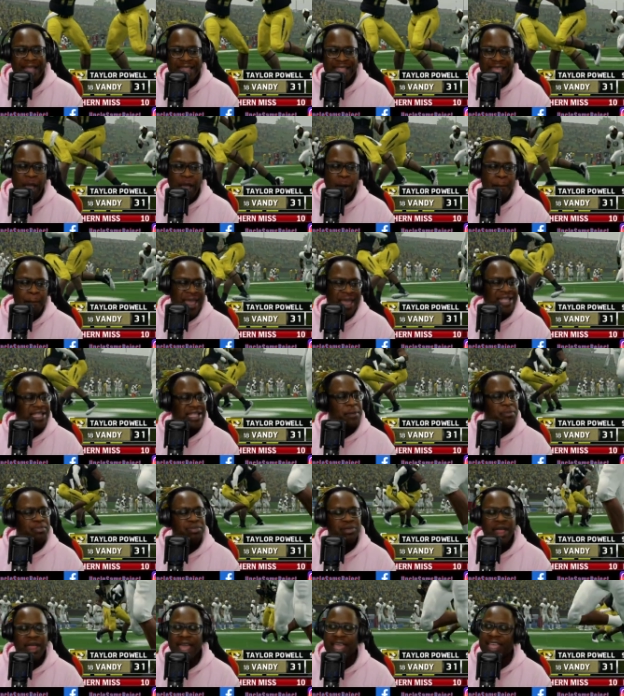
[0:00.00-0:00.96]
back down, make
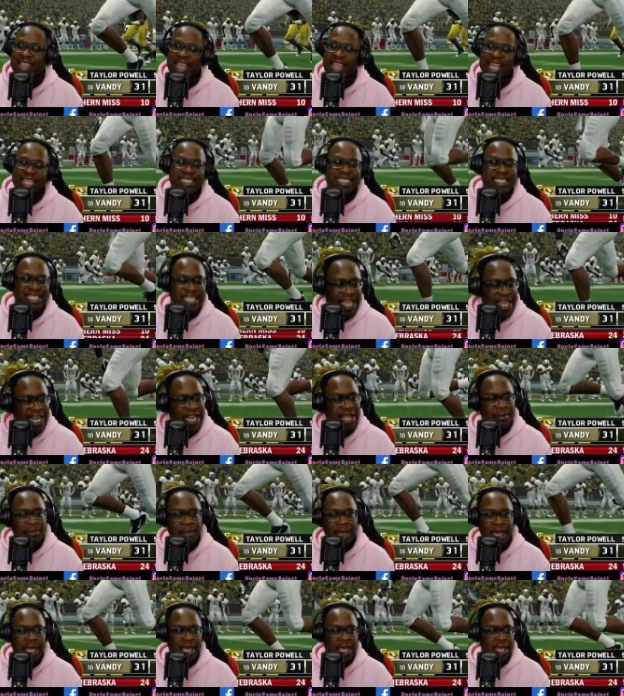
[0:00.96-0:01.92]
the play. Let's get
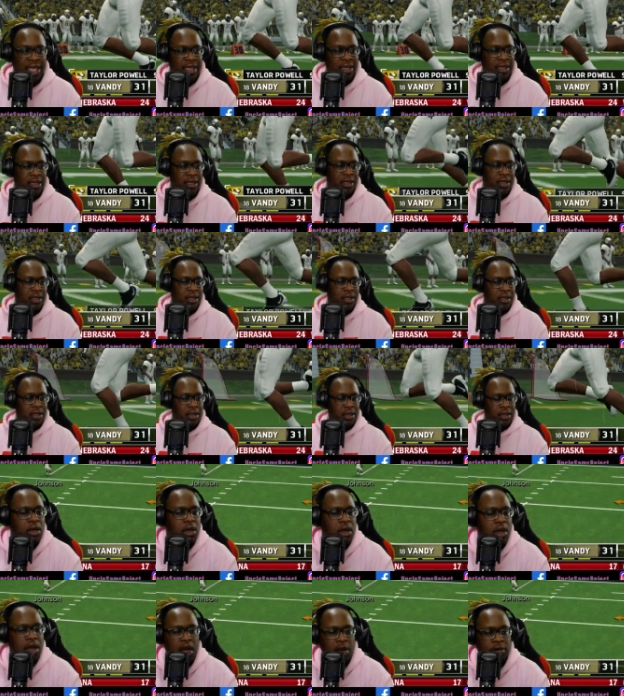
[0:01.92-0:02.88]
it, man.
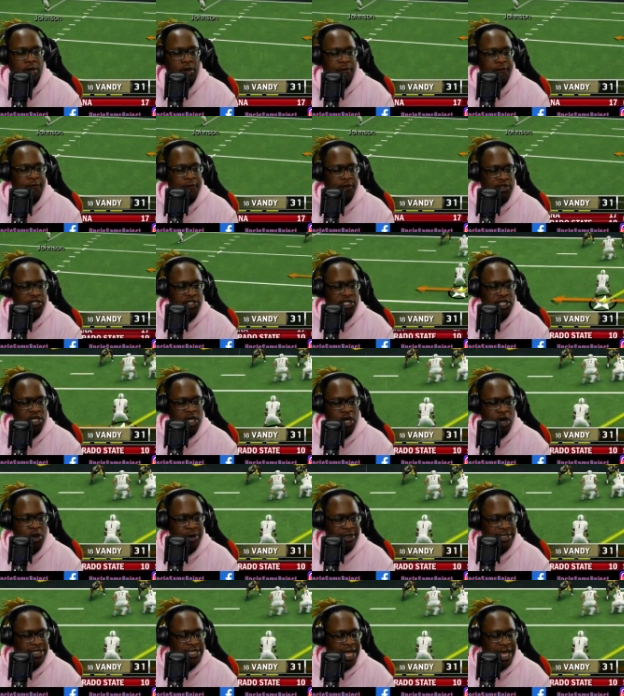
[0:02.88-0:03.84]
All right, we go first and
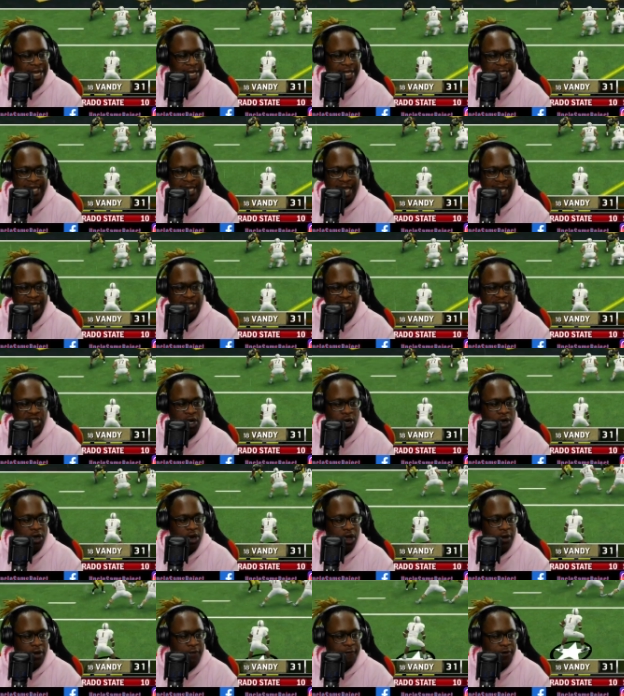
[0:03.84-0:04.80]
go inside the 10 to
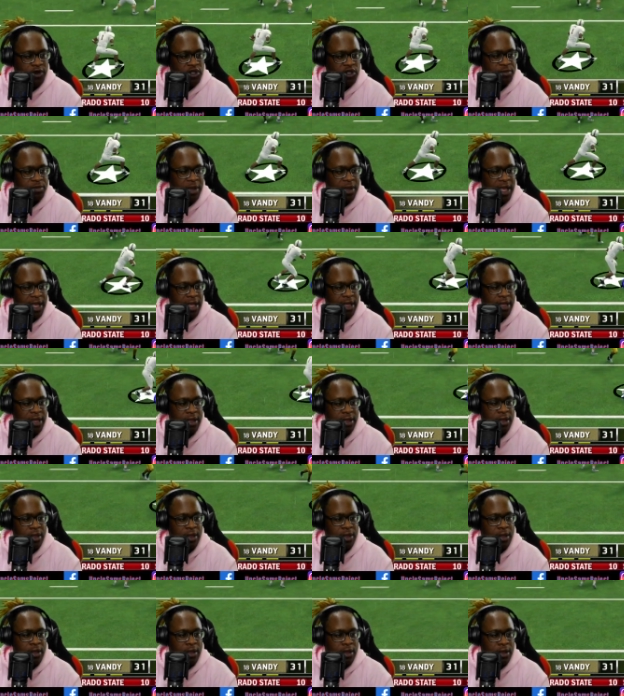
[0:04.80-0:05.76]
start off. First play.
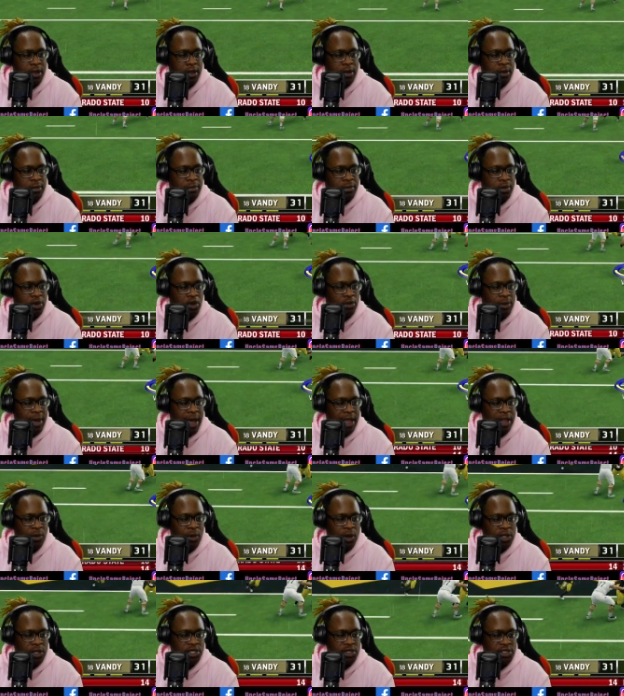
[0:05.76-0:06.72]
Boom,
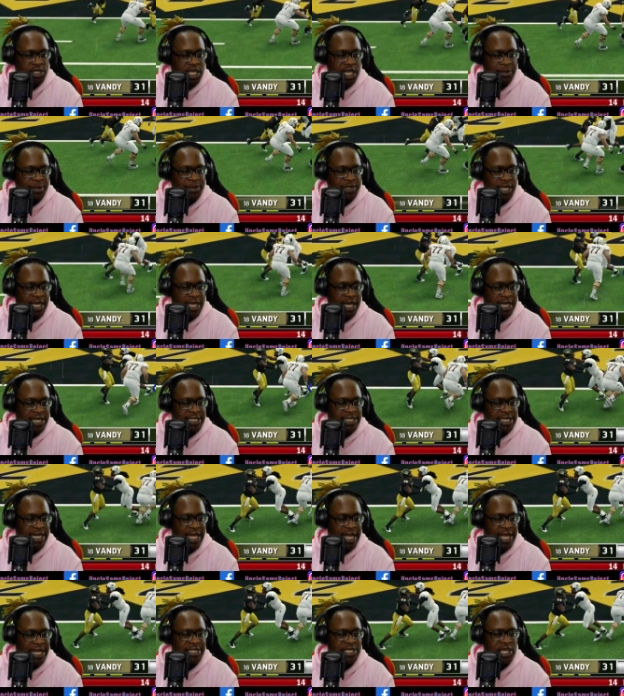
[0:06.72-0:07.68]
Allen Walters keeps it. Get
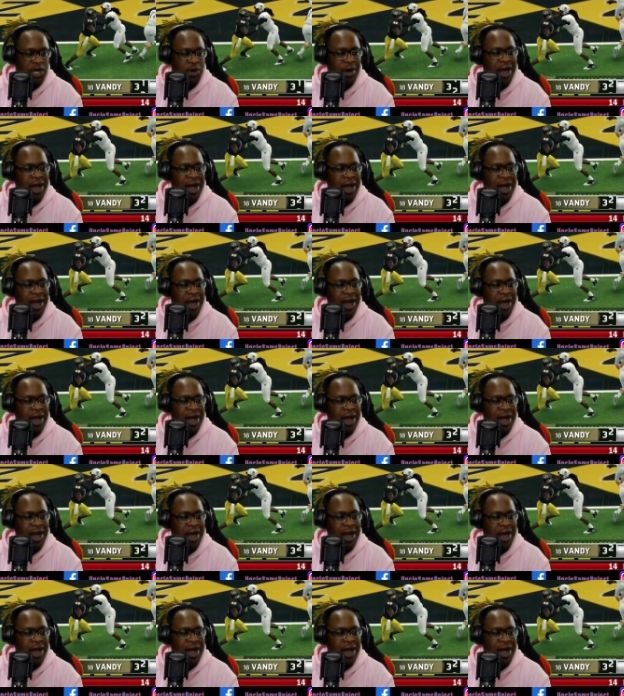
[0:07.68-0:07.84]
into the end